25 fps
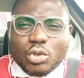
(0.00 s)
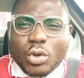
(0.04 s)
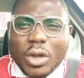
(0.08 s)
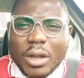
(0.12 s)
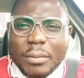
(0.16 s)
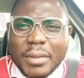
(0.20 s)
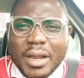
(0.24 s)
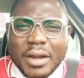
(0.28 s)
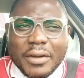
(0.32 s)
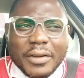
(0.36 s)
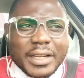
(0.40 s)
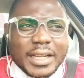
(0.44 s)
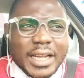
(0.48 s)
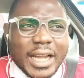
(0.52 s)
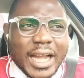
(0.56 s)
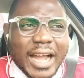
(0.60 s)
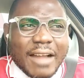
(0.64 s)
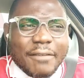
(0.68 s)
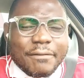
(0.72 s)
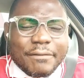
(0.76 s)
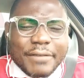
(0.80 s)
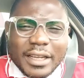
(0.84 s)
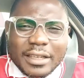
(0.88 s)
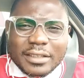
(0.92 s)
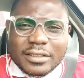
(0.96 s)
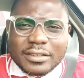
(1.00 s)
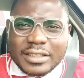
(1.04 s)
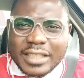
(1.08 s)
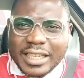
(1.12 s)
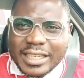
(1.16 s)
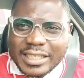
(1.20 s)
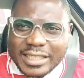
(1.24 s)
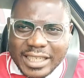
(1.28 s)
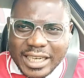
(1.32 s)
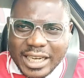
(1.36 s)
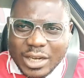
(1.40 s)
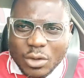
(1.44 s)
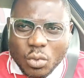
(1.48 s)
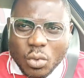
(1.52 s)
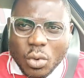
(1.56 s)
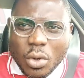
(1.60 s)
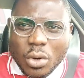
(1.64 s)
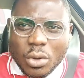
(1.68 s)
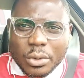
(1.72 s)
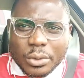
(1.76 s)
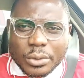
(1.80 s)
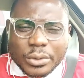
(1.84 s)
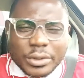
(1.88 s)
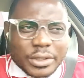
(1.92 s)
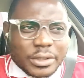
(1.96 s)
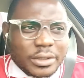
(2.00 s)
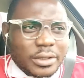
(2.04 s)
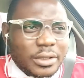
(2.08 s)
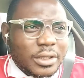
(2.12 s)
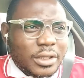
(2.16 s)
to America affects the entire world.